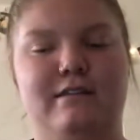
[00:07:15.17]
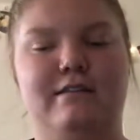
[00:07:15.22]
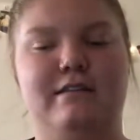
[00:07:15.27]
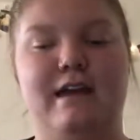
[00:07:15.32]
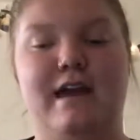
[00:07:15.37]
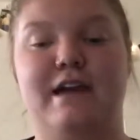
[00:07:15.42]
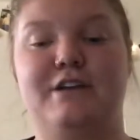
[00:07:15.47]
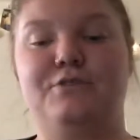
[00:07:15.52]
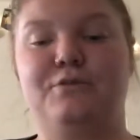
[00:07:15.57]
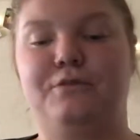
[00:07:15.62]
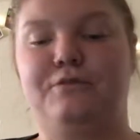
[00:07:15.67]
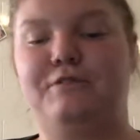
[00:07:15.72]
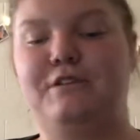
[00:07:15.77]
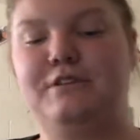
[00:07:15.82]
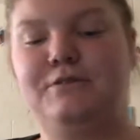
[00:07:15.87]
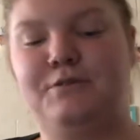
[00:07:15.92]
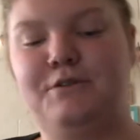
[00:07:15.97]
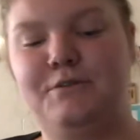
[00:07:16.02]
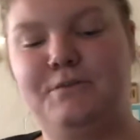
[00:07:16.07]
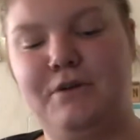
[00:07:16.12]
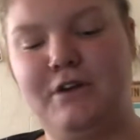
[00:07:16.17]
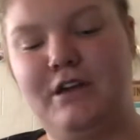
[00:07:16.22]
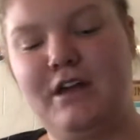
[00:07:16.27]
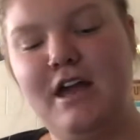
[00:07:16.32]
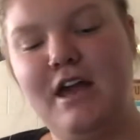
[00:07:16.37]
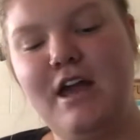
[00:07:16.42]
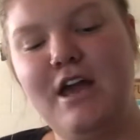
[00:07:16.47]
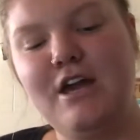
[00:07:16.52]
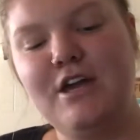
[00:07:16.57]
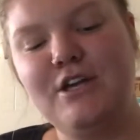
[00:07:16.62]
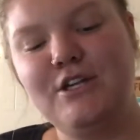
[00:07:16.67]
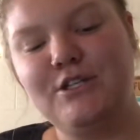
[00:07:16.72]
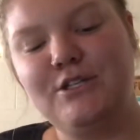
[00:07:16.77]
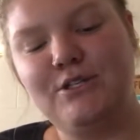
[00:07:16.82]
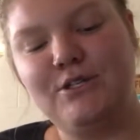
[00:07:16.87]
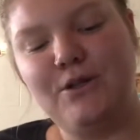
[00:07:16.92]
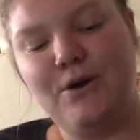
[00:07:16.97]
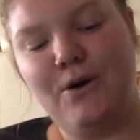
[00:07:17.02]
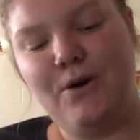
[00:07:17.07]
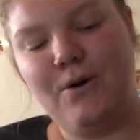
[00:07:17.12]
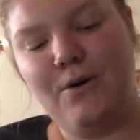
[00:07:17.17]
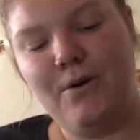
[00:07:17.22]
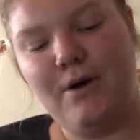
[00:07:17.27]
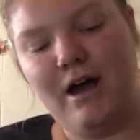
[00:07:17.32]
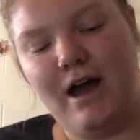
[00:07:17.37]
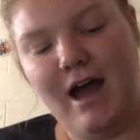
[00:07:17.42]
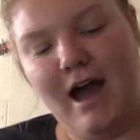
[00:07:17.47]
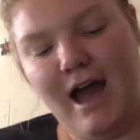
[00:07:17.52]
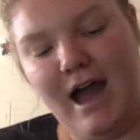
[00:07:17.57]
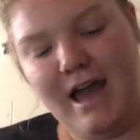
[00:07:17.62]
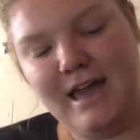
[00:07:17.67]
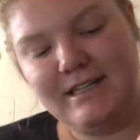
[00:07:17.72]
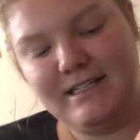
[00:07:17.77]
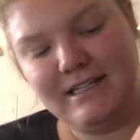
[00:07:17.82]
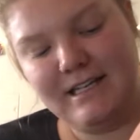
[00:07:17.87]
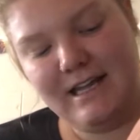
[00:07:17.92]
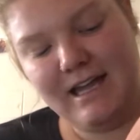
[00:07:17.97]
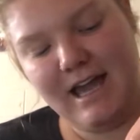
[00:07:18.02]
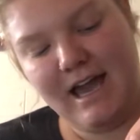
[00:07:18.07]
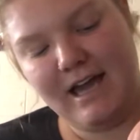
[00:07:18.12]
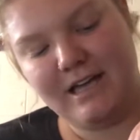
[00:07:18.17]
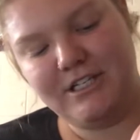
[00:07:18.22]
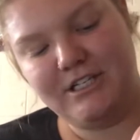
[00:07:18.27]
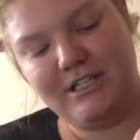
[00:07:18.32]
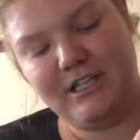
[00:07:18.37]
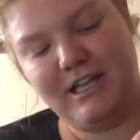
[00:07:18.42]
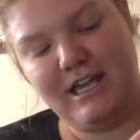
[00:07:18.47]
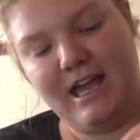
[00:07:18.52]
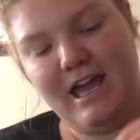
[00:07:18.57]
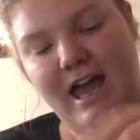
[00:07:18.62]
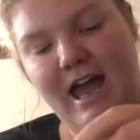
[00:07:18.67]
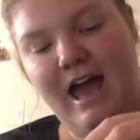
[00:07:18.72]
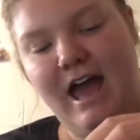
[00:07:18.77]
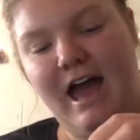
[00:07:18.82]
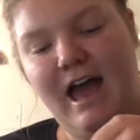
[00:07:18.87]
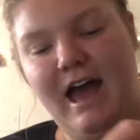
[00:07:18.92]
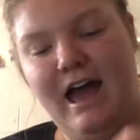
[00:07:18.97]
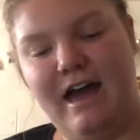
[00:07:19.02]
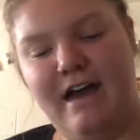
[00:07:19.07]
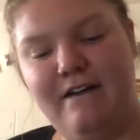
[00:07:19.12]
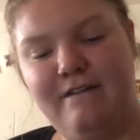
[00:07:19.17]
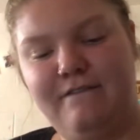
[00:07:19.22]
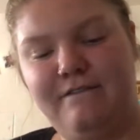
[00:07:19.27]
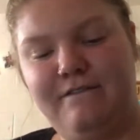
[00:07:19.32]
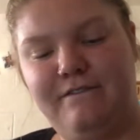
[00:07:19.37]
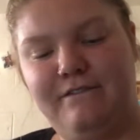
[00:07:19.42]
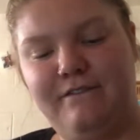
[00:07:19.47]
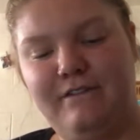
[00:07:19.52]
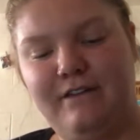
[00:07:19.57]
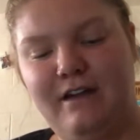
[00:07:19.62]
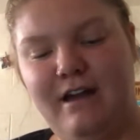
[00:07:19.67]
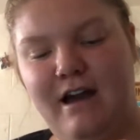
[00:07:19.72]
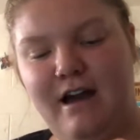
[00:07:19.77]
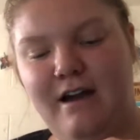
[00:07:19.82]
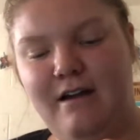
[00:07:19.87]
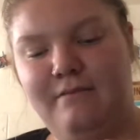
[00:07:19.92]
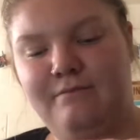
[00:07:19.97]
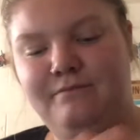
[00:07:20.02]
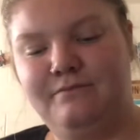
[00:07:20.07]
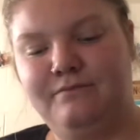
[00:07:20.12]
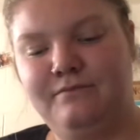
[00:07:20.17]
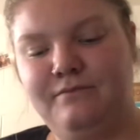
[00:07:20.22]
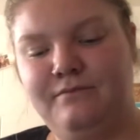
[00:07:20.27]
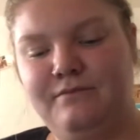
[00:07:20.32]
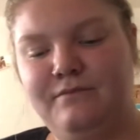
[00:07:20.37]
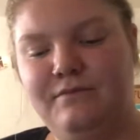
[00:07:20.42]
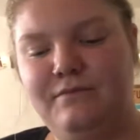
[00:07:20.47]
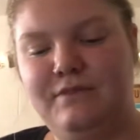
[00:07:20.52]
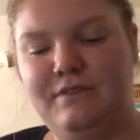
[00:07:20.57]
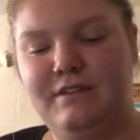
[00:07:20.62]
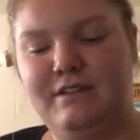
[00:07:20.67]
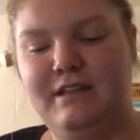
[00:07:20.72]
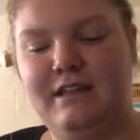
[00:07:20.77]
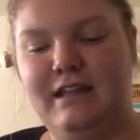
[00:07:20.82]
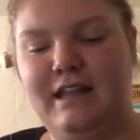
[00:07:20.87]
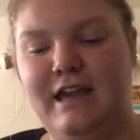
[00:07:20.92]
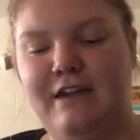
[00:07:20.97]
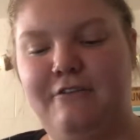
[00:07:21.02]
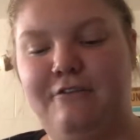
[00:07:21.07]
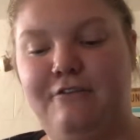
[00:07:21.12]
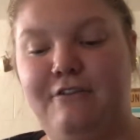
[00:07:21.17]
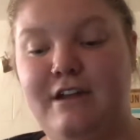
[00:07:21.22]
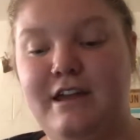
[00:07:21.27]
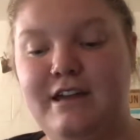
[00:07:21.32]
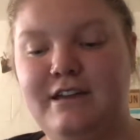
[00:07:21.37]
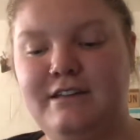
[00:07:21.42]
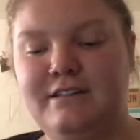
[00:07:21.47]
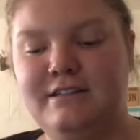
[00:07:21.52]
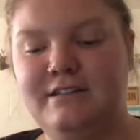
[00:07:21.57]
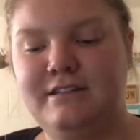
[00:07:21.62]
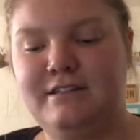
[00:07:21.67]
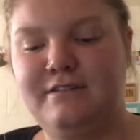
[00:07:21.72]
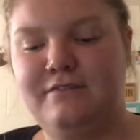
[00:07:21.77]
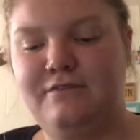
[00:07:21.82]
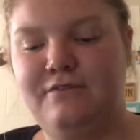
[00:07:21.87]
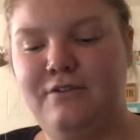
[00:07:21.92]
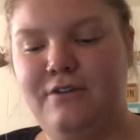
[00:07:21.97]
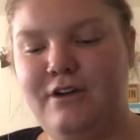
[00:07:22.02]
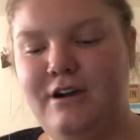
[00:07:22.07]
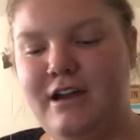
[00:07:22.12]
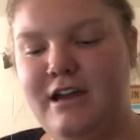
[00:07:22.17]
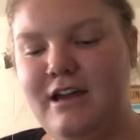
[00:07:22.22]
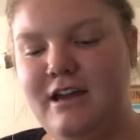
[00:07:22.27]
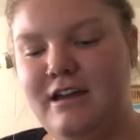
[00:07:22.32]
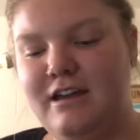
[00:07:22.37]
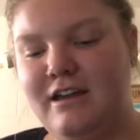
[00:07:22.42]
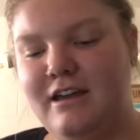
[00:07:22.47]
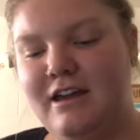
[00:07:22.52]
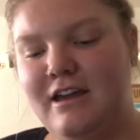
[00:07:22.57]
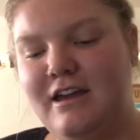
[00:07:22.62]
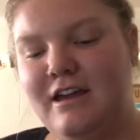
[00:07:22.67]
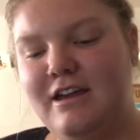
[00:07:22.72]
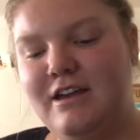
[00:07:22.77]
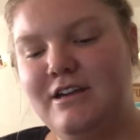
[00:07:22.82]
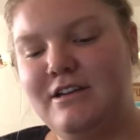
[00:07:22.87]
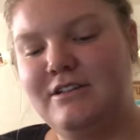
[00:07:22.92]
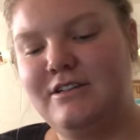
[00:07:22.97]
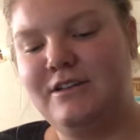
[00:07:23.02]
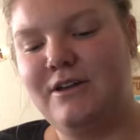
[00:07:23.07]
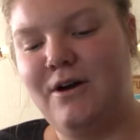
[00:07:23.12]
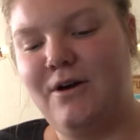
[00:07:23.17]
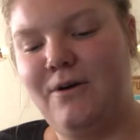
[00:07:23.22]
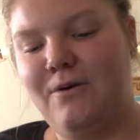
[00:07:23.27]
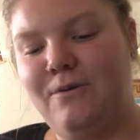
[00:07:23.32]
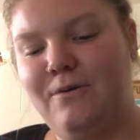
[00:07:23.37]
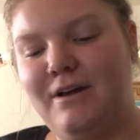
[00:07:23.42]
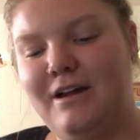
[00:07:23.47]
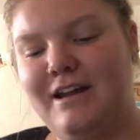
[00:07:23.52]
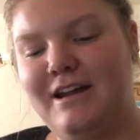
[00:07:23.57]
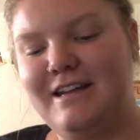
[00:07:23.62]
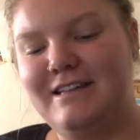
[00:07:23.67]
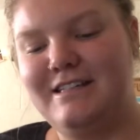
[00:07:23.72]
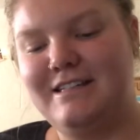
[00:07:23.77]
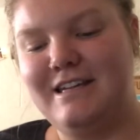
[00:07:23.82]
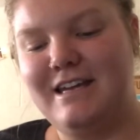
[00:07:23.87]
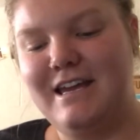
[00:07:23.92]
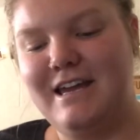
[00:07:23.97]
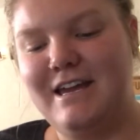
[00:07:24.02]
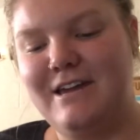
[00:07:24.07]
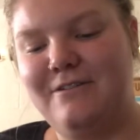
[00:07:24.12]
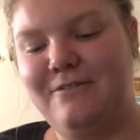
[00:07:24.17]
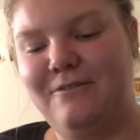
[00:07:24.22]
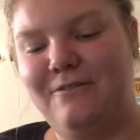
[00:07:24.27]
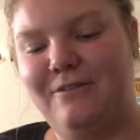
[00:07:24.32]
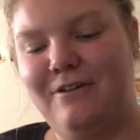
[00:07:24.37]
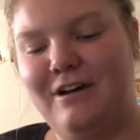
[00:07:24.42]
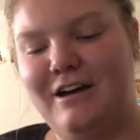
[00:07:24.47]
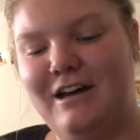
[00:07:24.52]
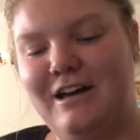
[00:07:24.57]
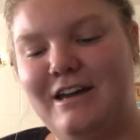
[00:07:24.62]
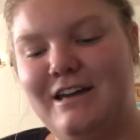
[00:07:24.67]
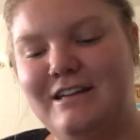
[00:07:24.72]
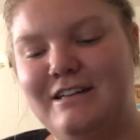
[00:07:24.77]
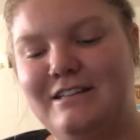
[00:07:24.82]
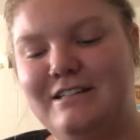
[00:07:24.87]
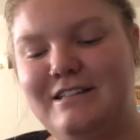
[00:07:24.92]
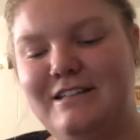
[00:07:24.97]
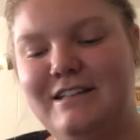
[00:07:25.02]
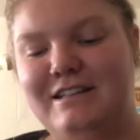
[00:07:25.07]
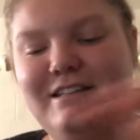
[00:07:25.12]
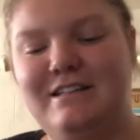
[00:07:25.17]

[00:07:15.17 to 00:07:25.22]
the actual resource book. So I didn't actually have the like rings for it. So what I did was